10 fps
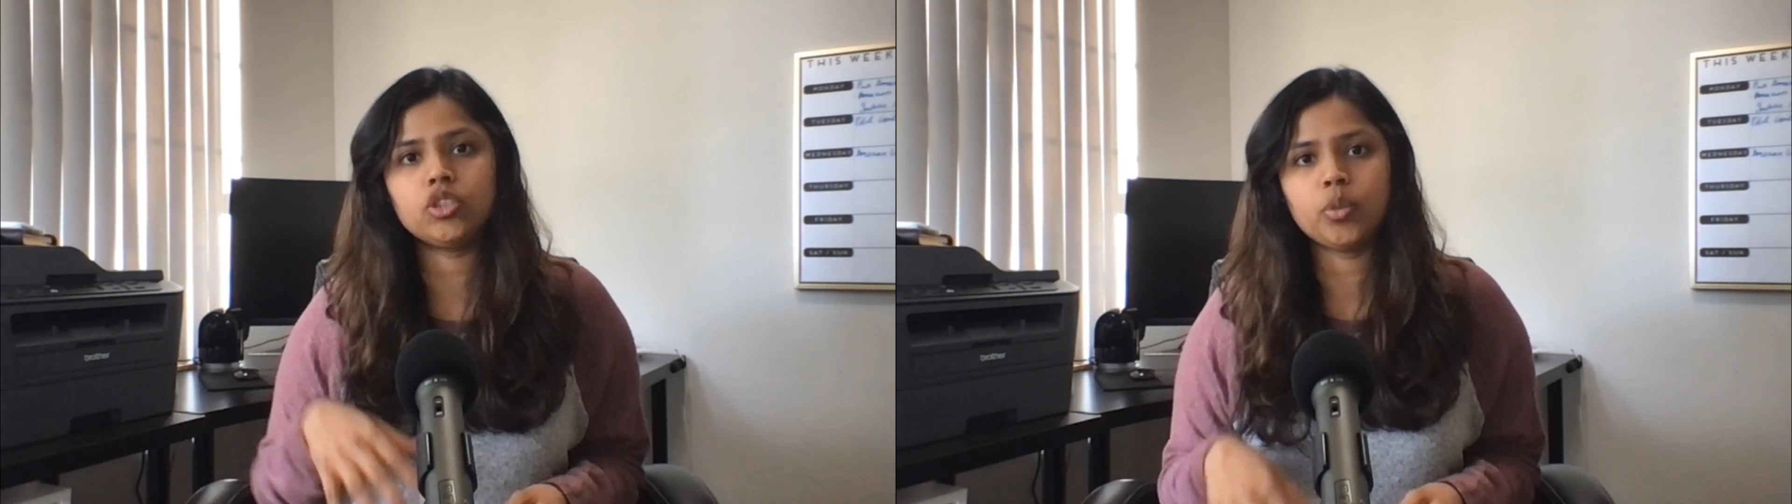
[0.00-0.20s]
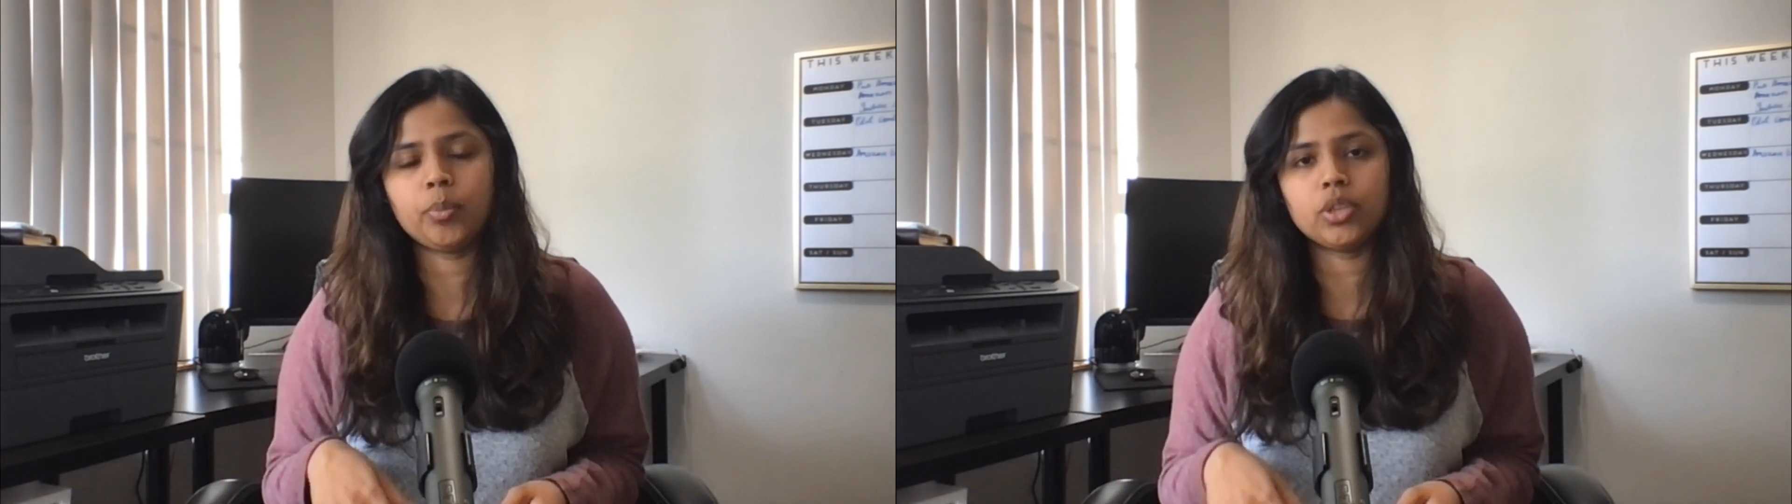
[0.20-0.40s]

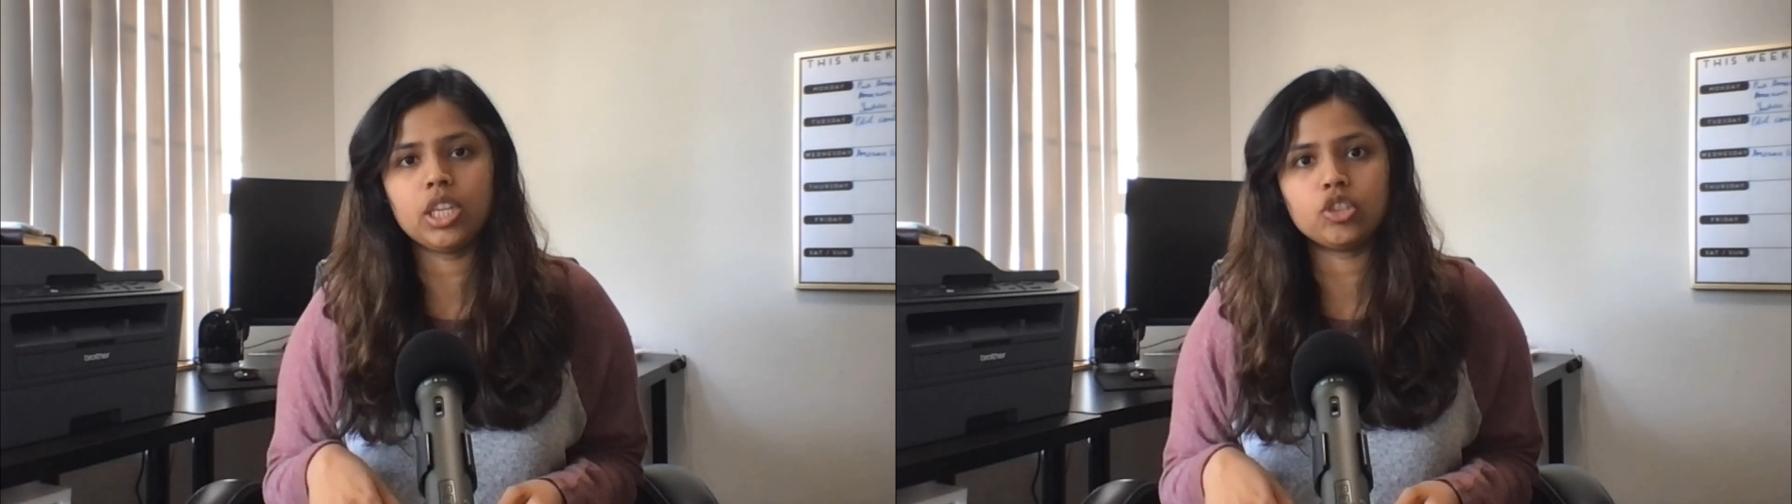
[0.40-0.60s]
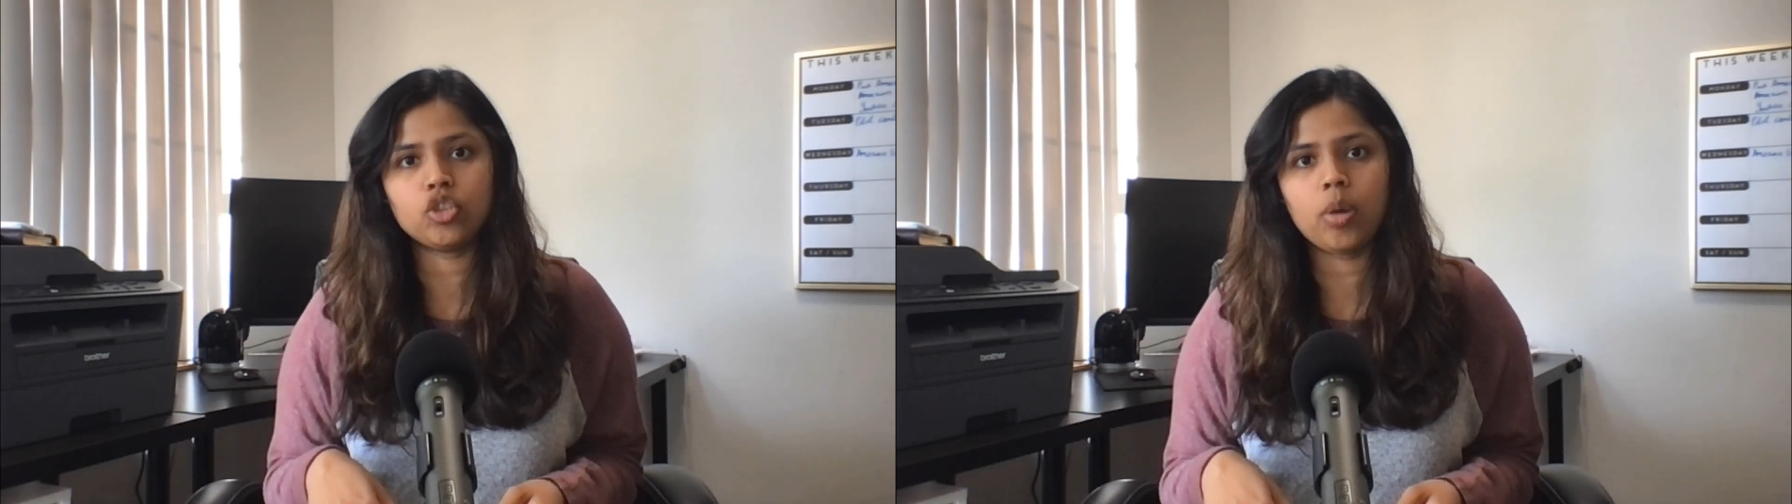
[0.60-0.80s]
to put
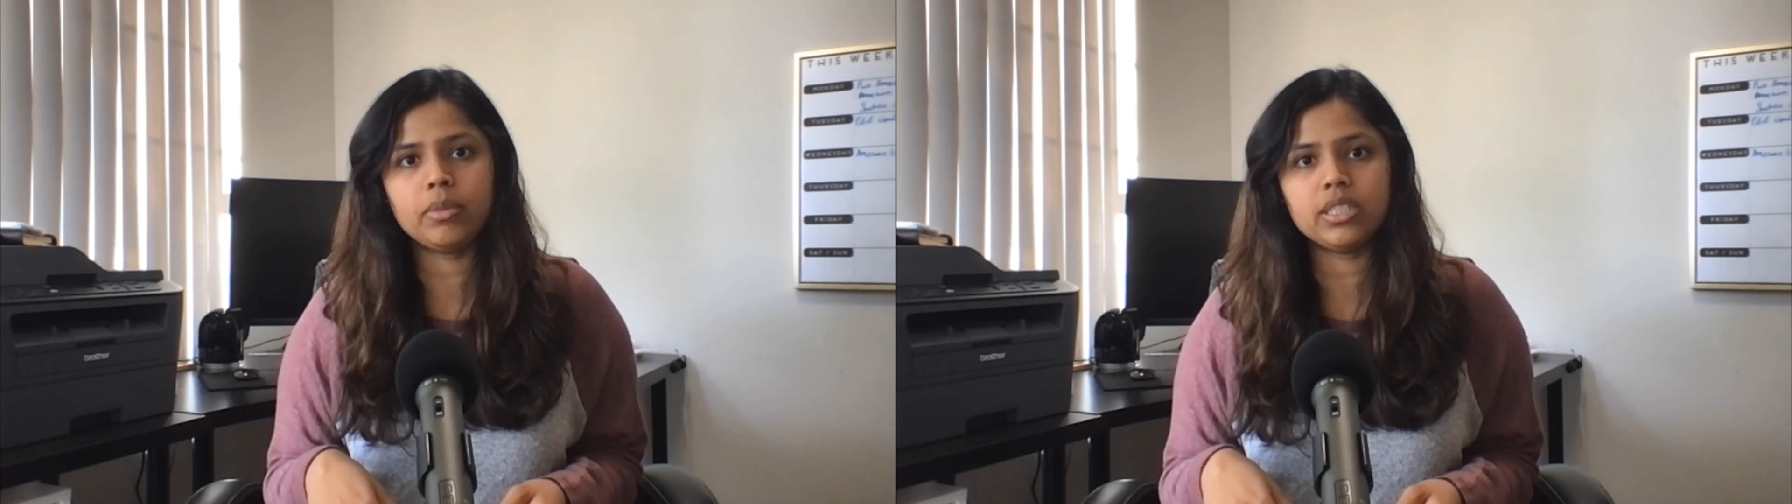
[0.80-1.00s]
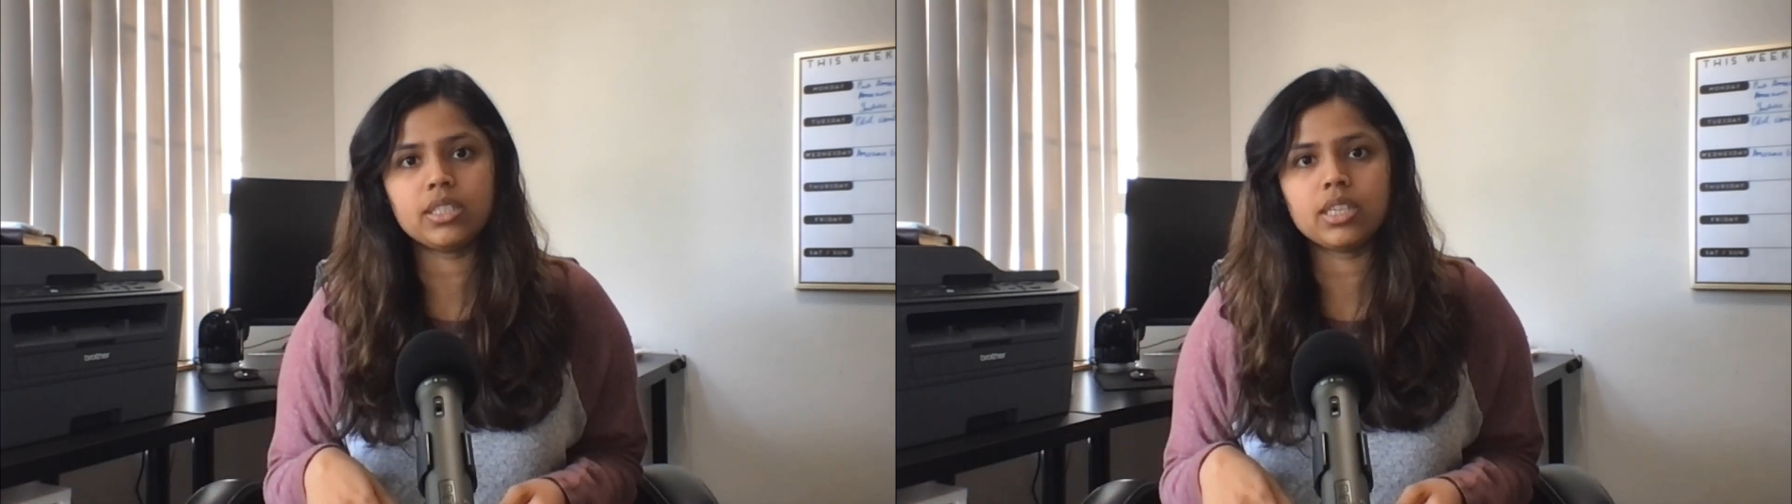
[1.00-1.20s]
their job
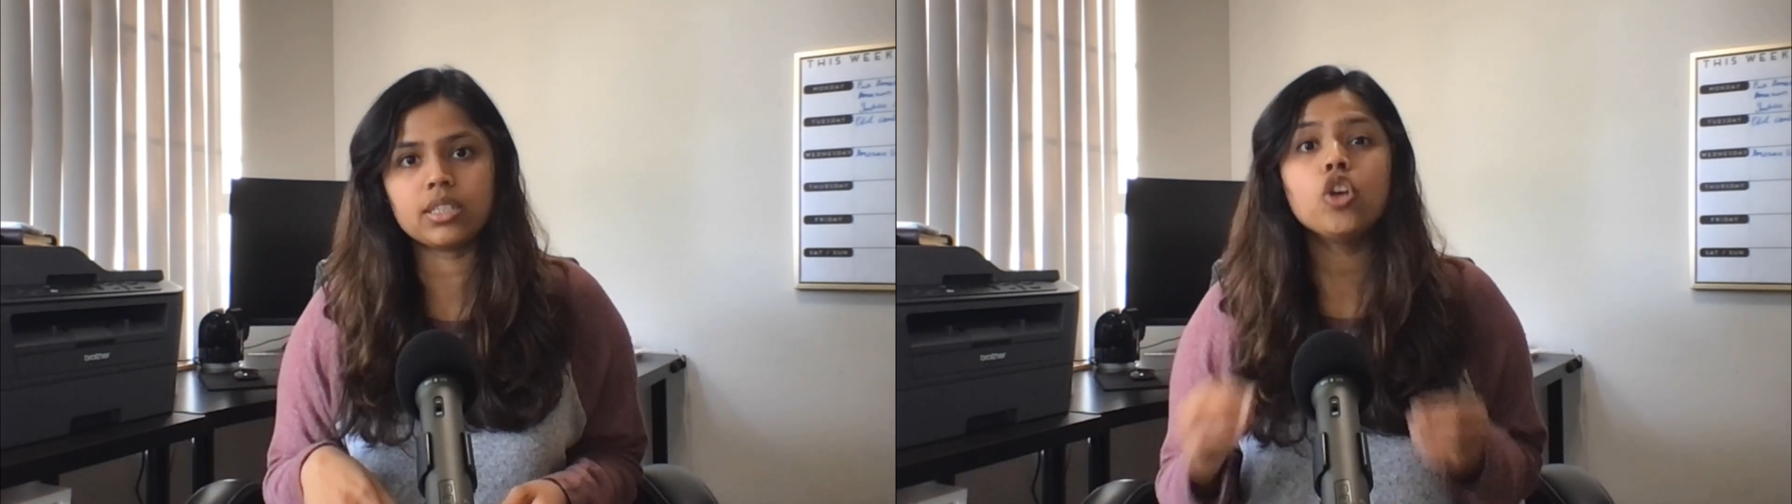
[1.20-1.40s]
listings.